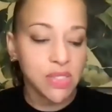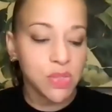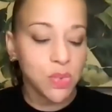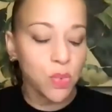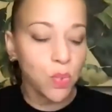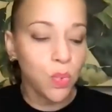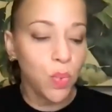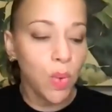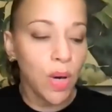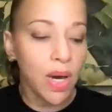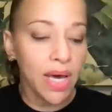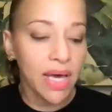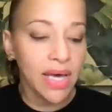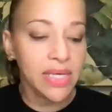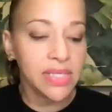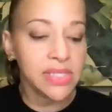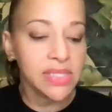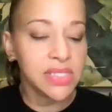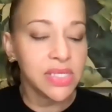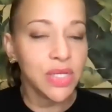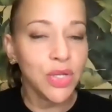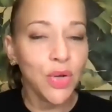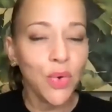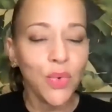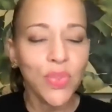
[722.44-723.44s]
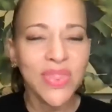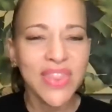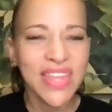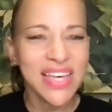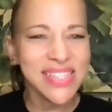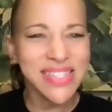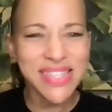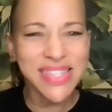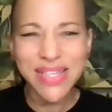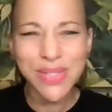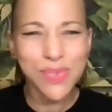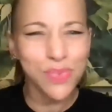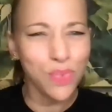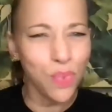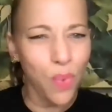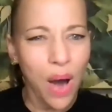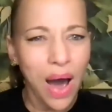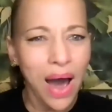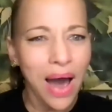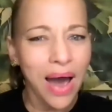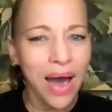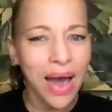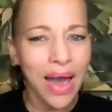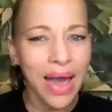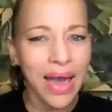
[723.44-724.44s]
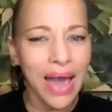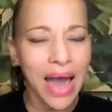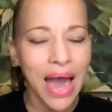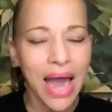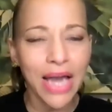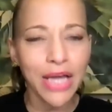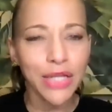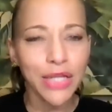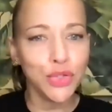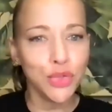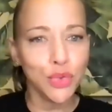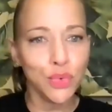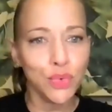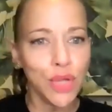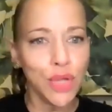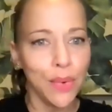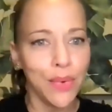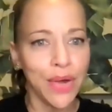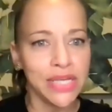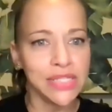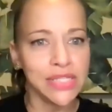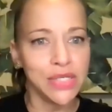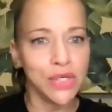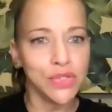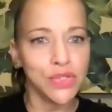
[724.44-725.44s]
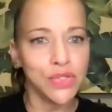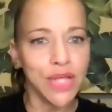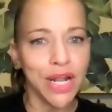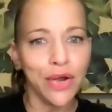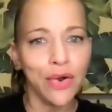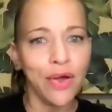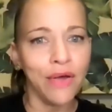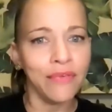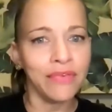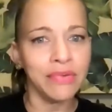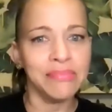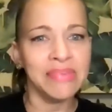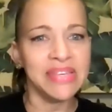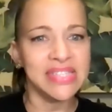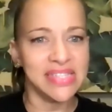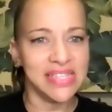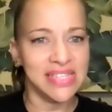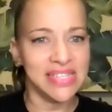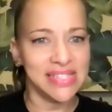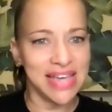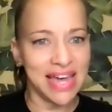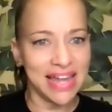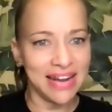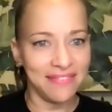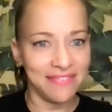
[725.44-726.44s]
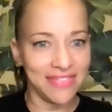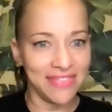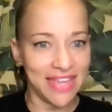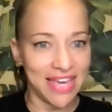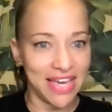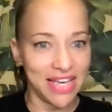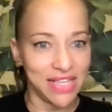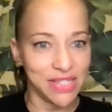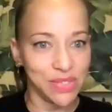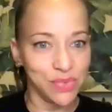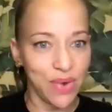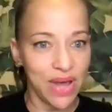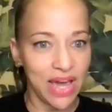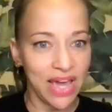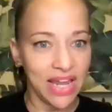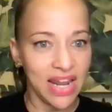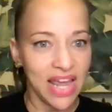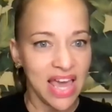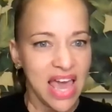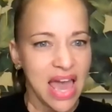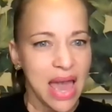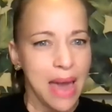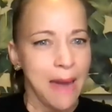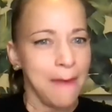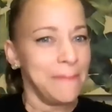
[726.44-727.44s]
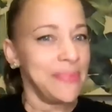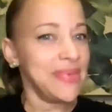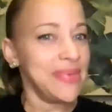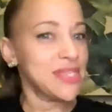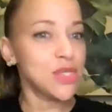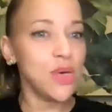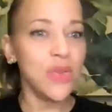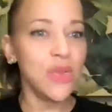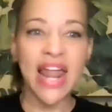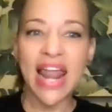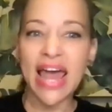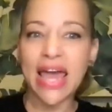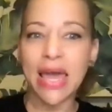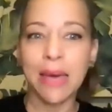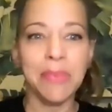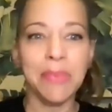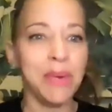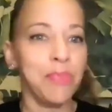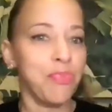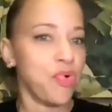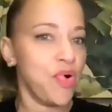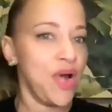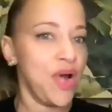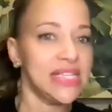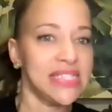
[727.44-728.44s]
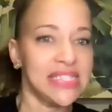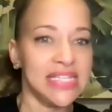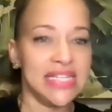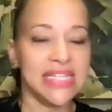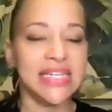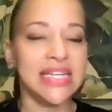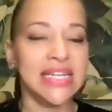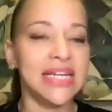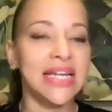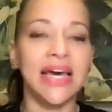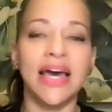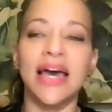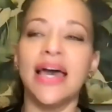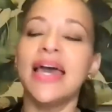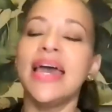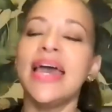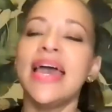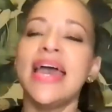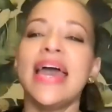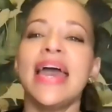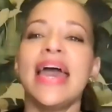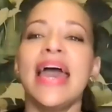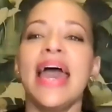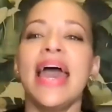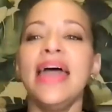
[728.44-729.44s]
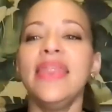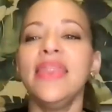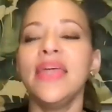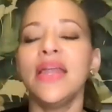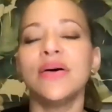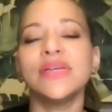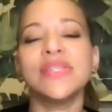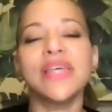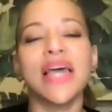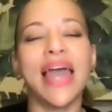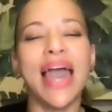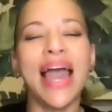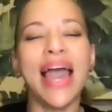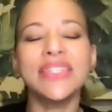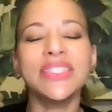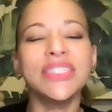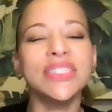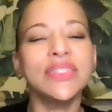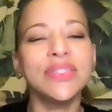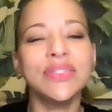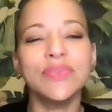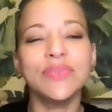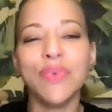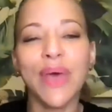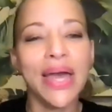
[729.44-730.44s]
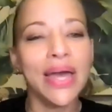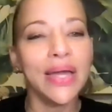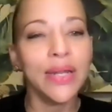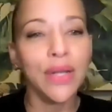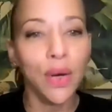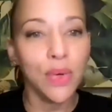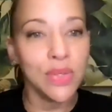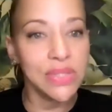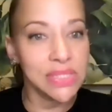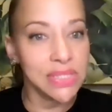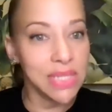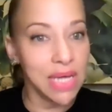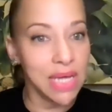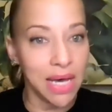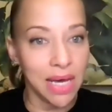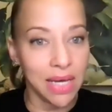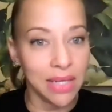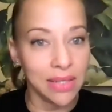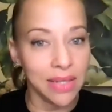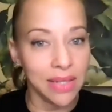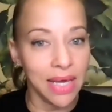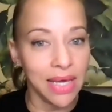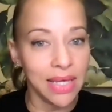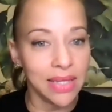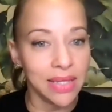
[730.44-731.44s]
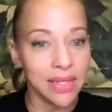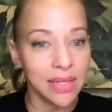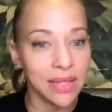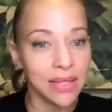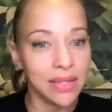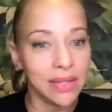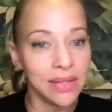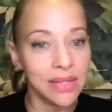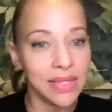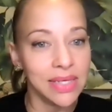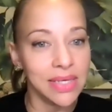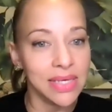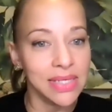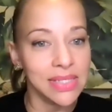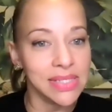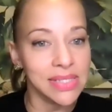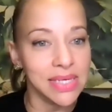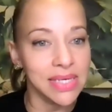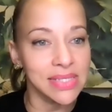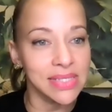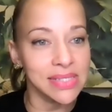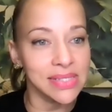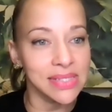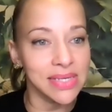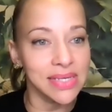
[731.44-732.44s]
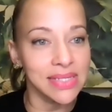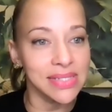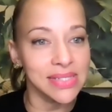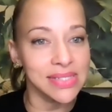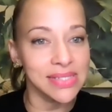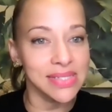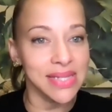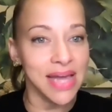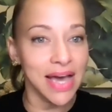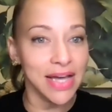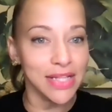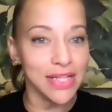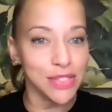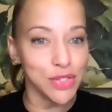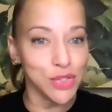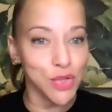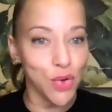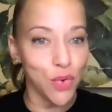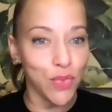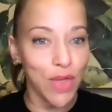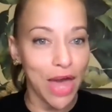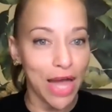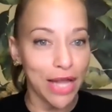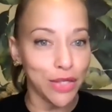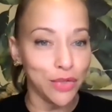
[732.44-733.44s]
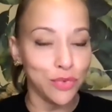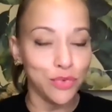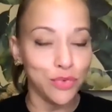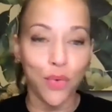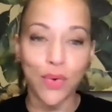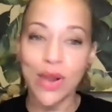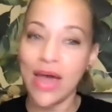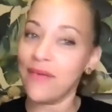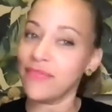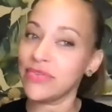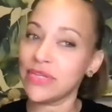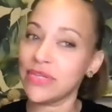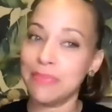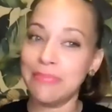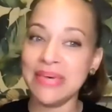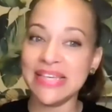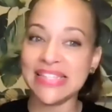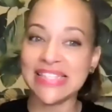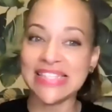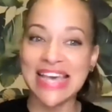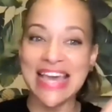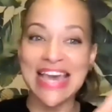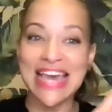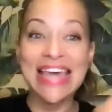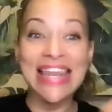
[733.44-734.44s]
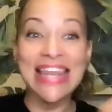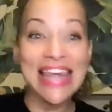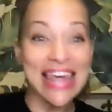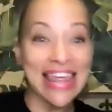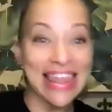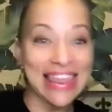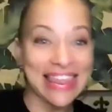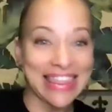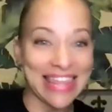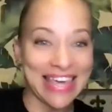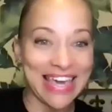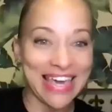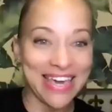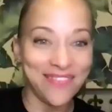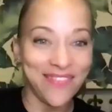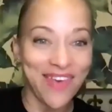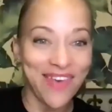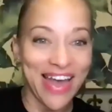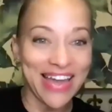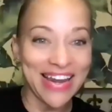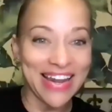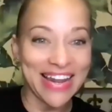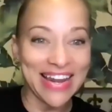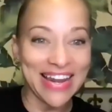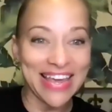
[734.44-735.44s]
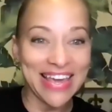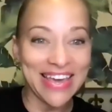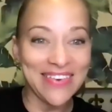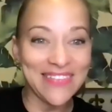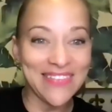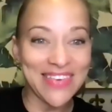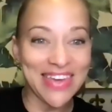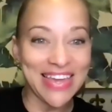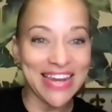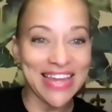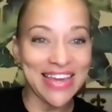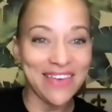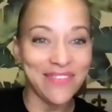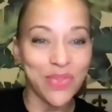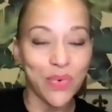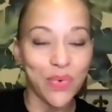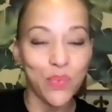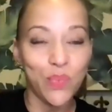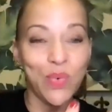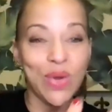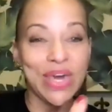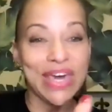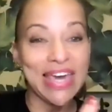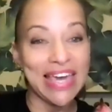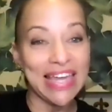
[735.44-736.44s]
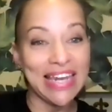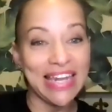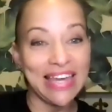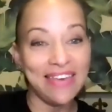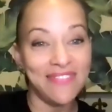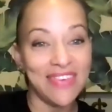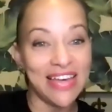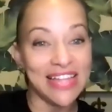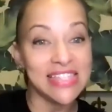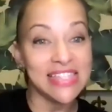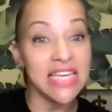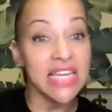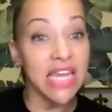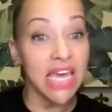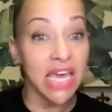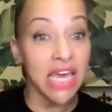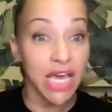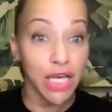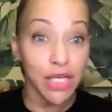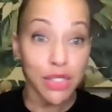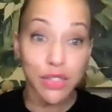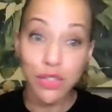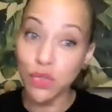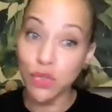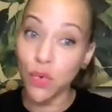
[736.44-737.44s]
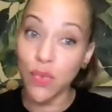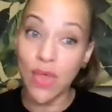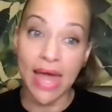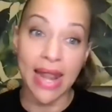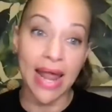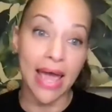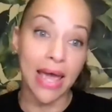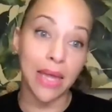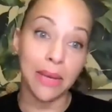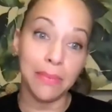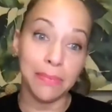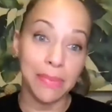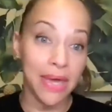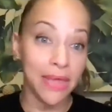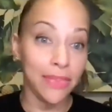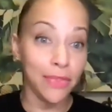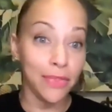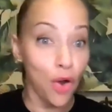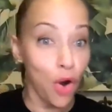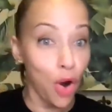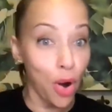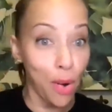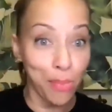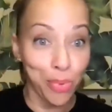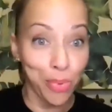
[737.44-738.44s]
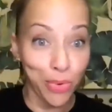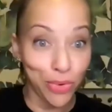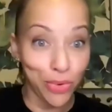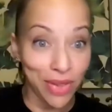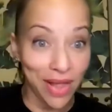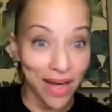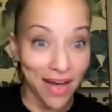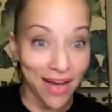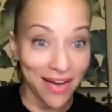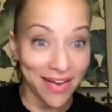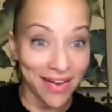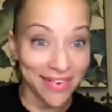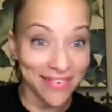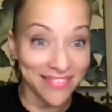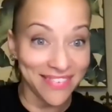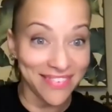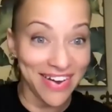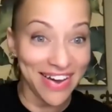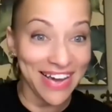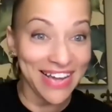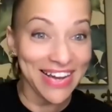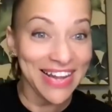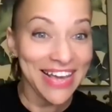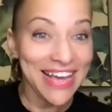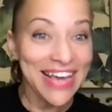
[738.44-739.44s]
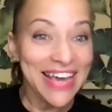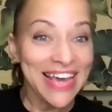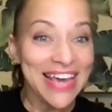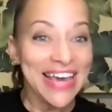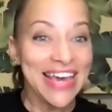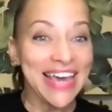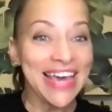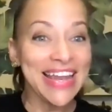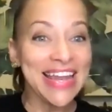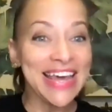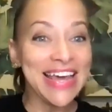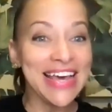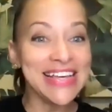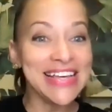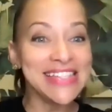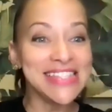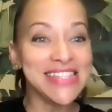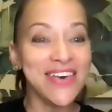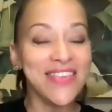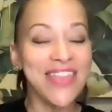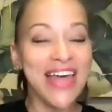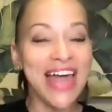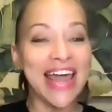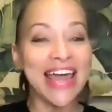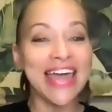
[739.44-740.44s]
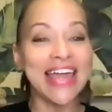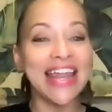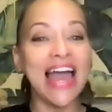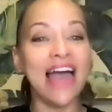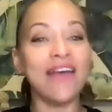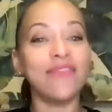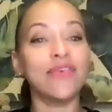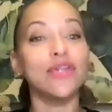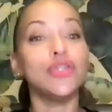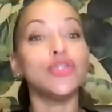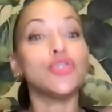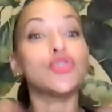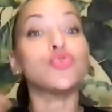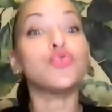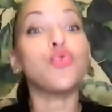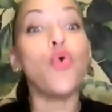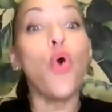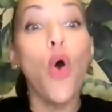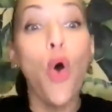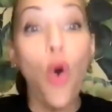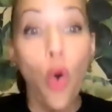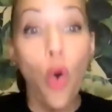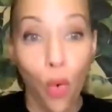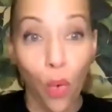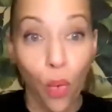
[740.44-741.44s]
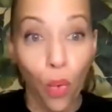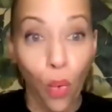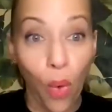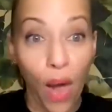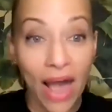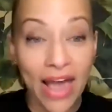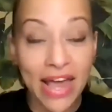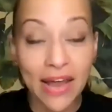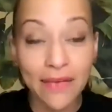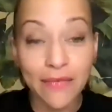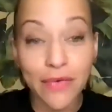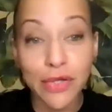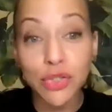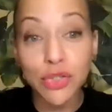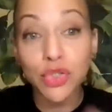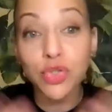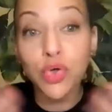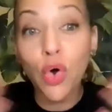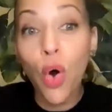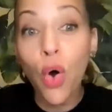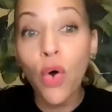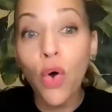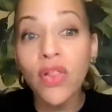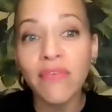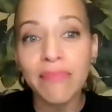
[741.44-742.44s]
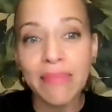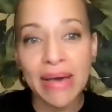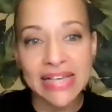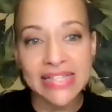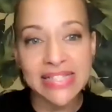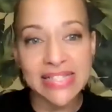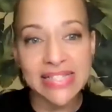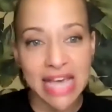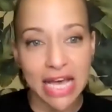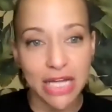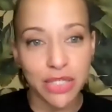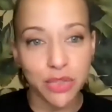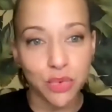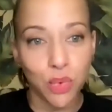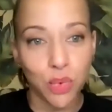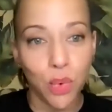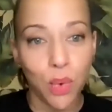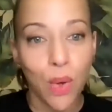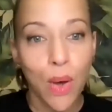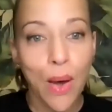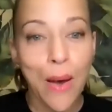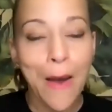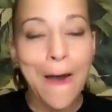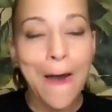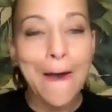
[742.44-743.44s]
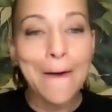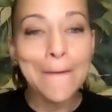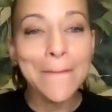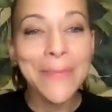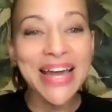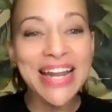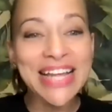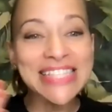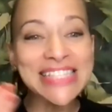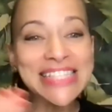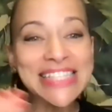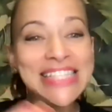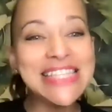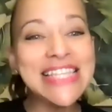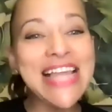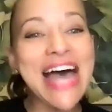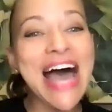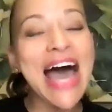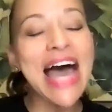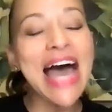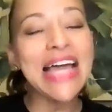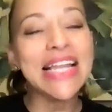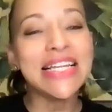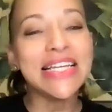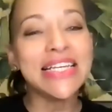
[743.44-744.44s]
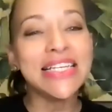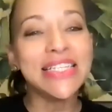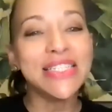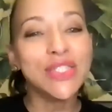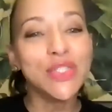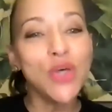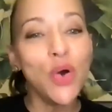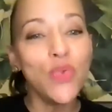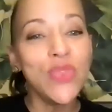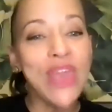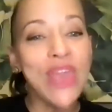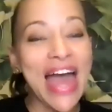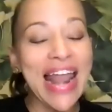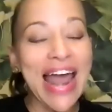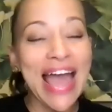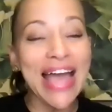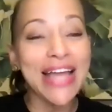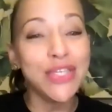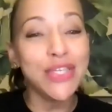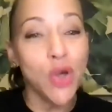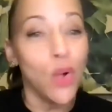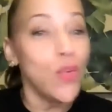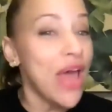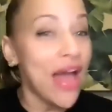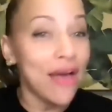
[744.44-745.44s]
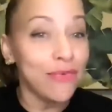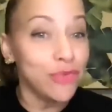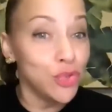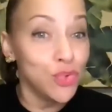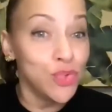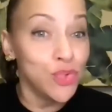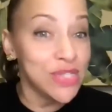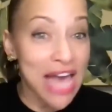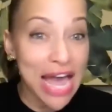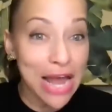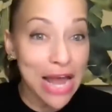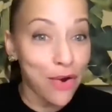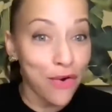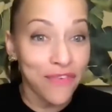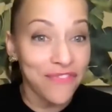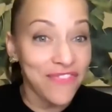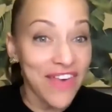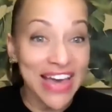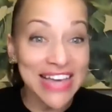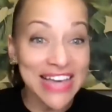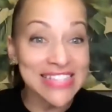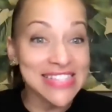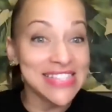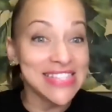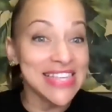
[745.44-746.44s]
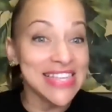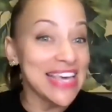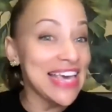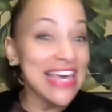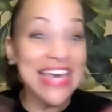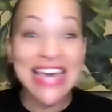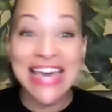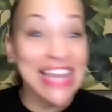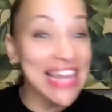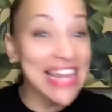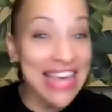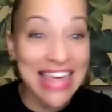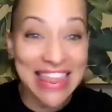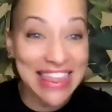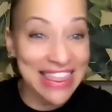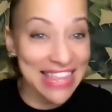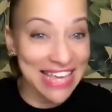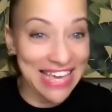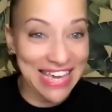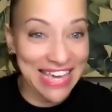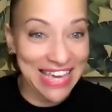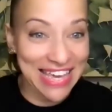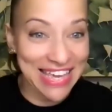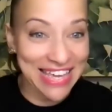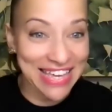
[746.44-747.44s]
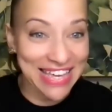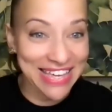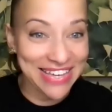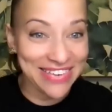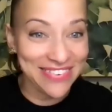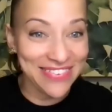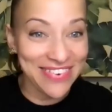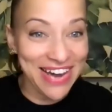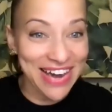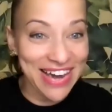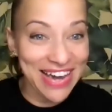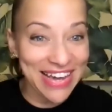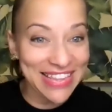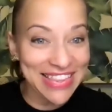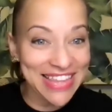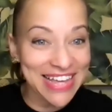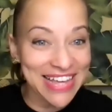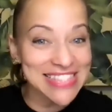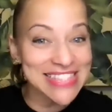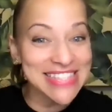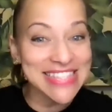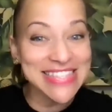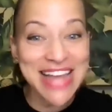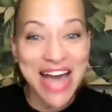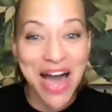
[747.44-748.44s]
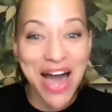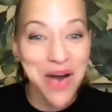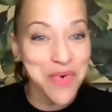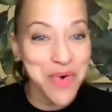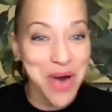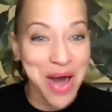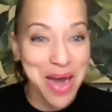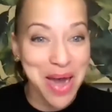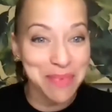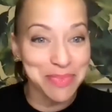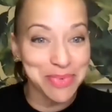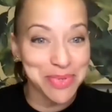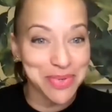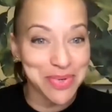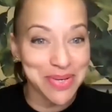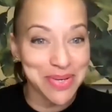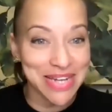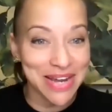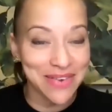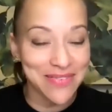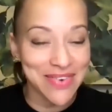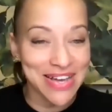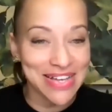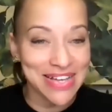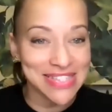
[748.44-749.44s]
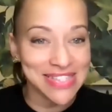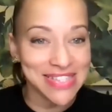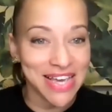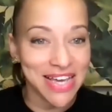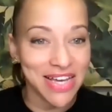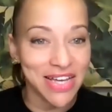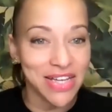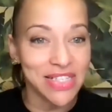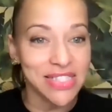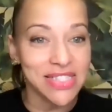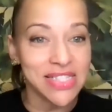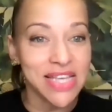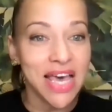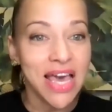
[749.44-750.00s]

was, this is why I do direct sales, so that I don't have to miss these kind of things, right? So that I can be present. Da, da, da. And then I was like, actually, Raya, no, it's not. Like, it's not so that you don't have to miss anything, right? Any of the weekend events. It is so that I can be in the carpool line, right? It is so that I can have control. I can have control of my schedule, but it's not so that I don't have to sacrifice anything, right? That's not why I'm doing direct sales.